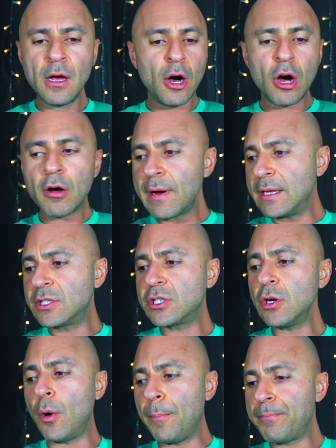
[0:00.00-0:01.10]
All right,
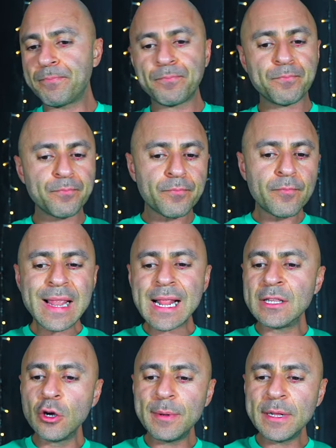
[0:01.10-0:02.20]
so
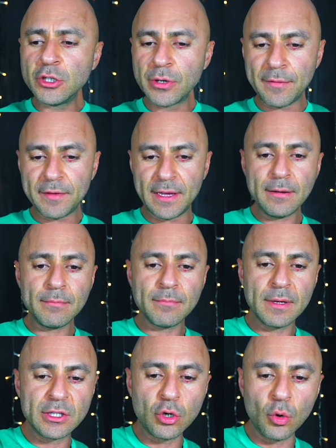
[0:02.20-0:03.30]
a little bit of drifting
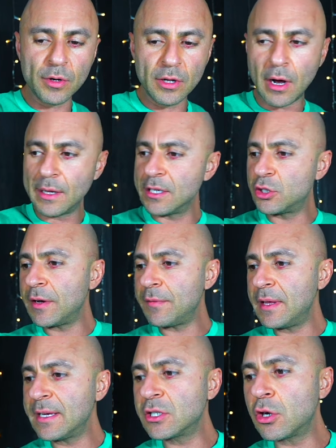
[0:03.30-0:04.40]
is going on. This
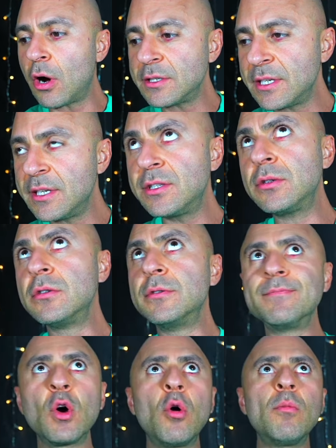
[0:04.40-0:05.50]
drifting is causing you to
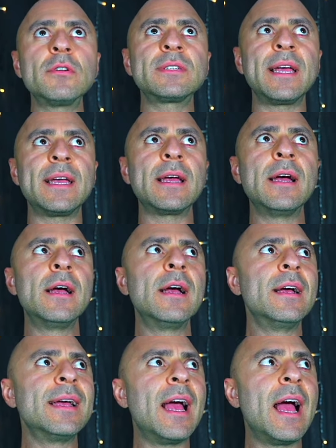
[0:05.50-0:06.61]
almost like
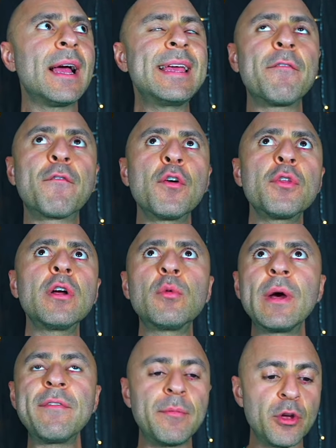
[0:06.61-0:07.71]
get further
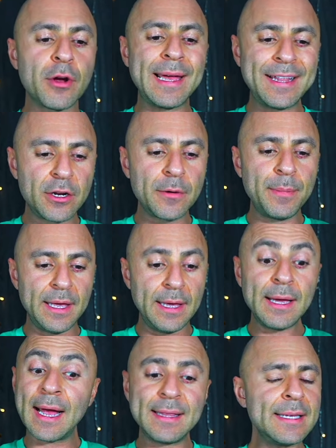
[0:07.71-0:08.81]
away from your inner
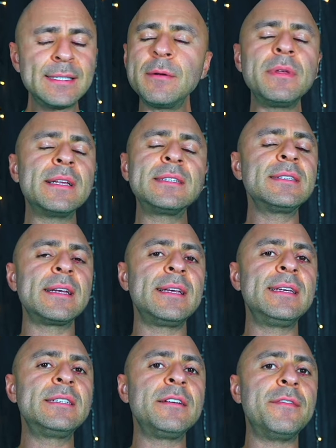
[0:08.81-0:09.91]
being. And this is an
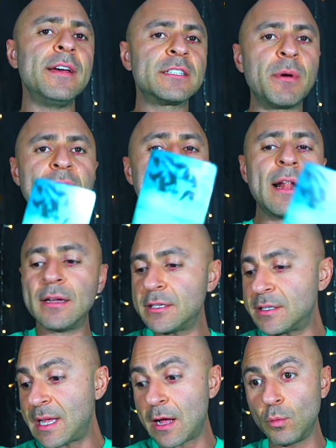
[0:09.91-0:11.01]
easy fix, but you got to
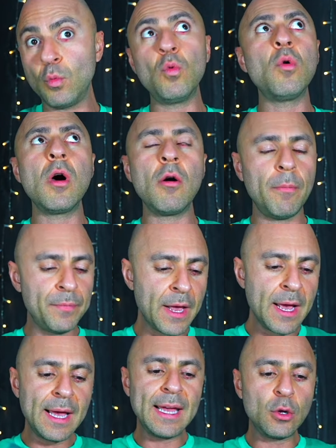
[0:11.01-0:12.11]
understand,
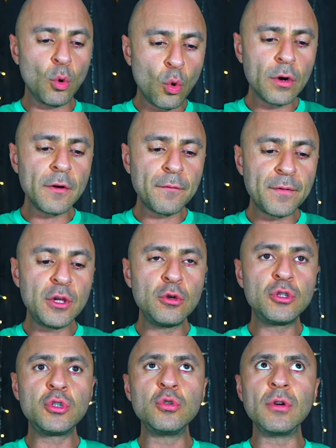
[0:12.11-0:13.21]
in order for you
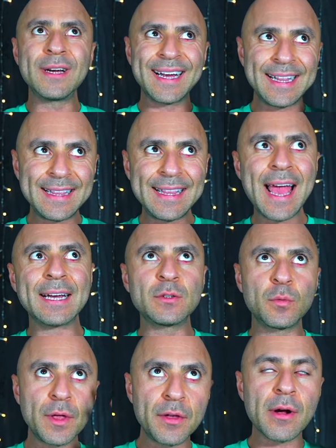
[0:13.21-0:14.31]
to connect
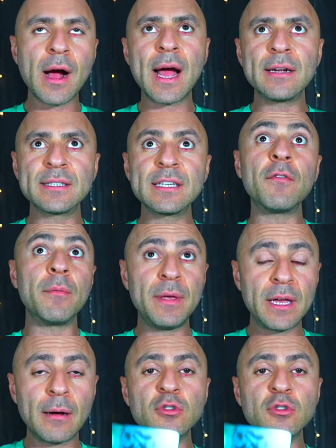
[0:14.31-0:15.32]
with your higher self and become